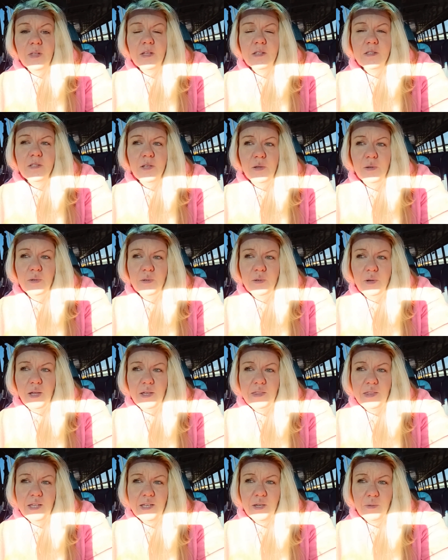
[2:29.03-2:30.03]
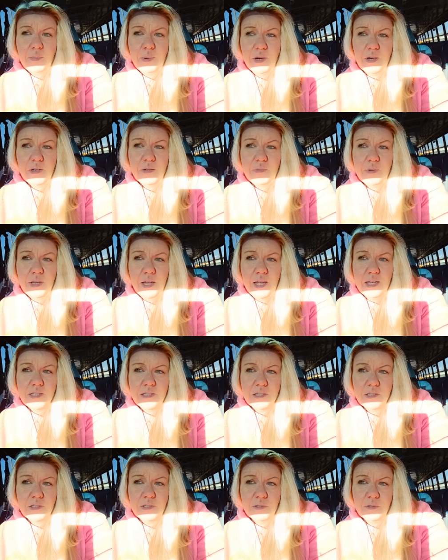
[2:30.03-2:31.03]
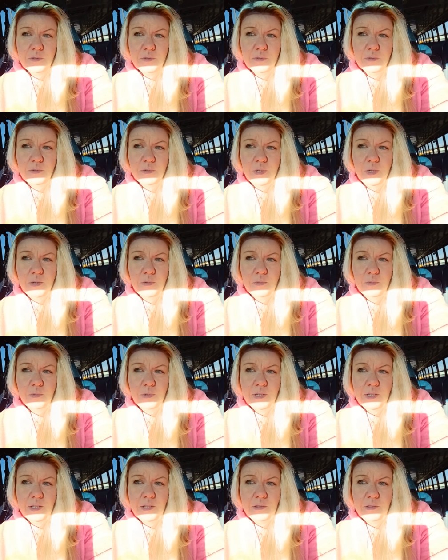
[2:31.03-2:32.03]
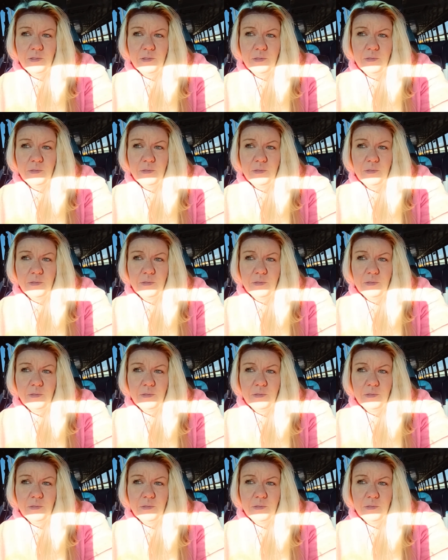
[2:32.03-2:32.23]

so I think a part of it has to do with